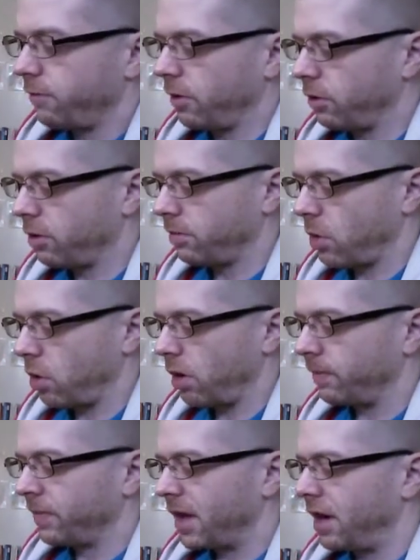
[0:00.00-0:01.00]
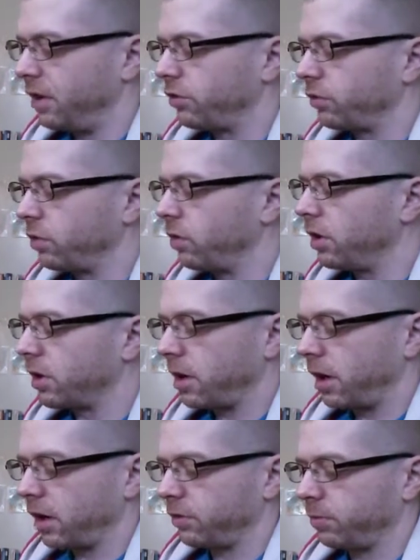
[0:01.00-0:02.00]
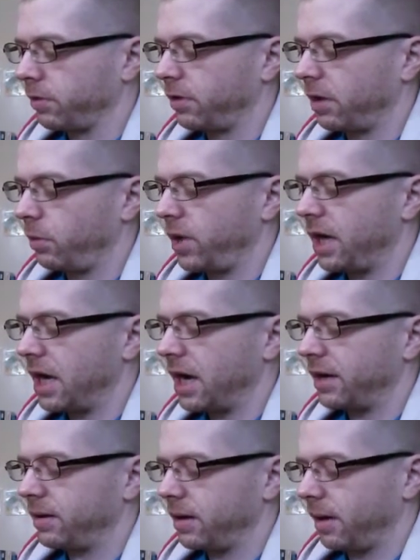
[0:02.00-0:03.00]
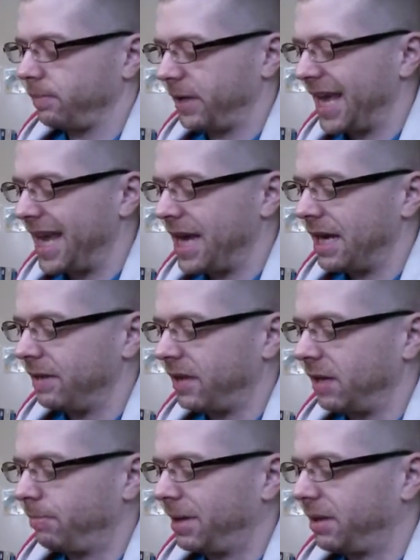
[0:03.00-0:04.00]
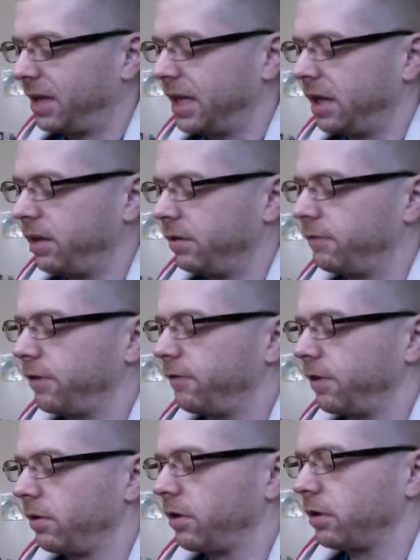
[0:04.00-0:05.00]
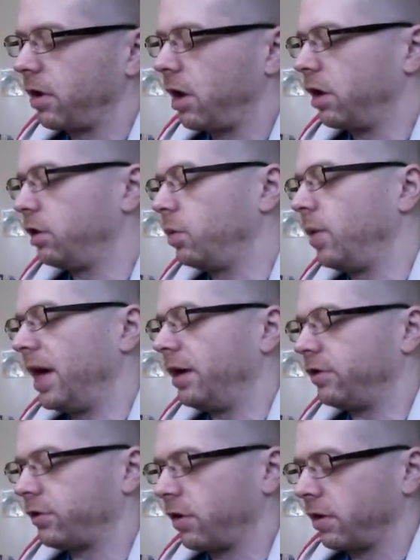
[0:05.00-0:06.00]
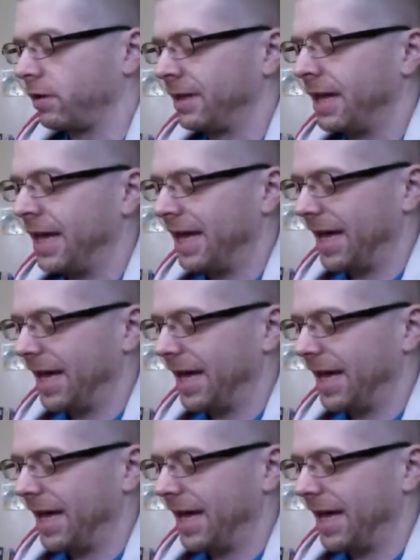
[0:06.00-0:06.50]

Furthermore, it is through the gospel that we uh, obtain the ability to fulfill the law to a certain